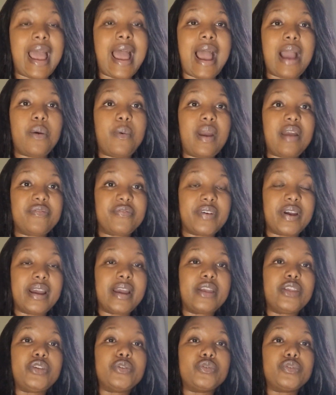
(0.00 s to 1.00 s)
However,
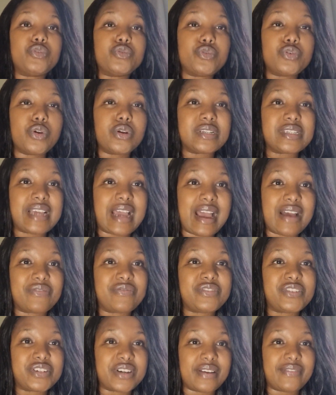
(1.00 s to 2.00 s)
you do not
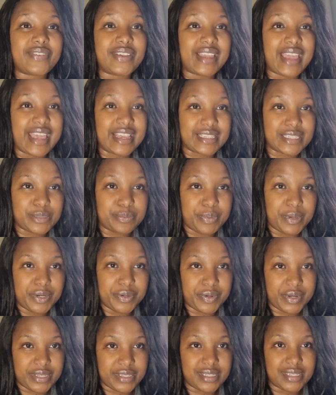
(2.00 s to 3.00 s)
have driving
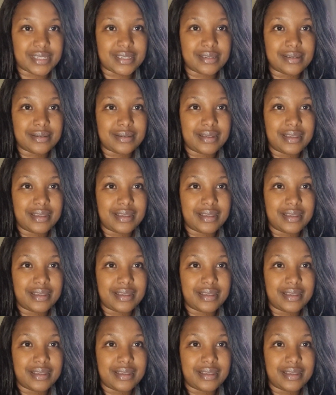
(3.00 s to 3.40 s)
experience,